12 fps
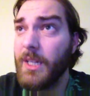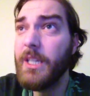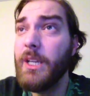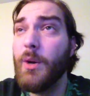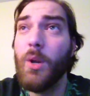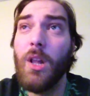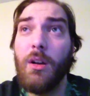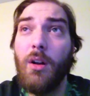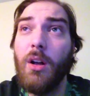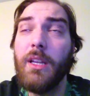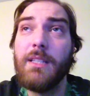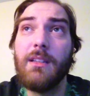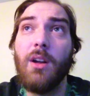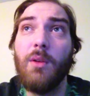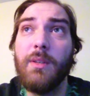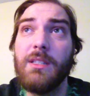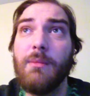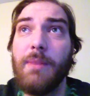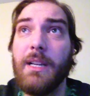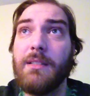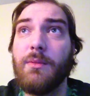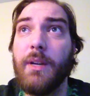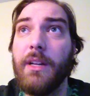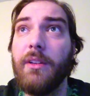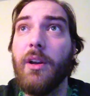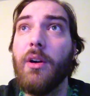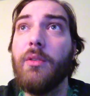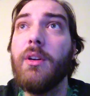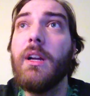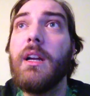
Keyhole isn't always the best way to go.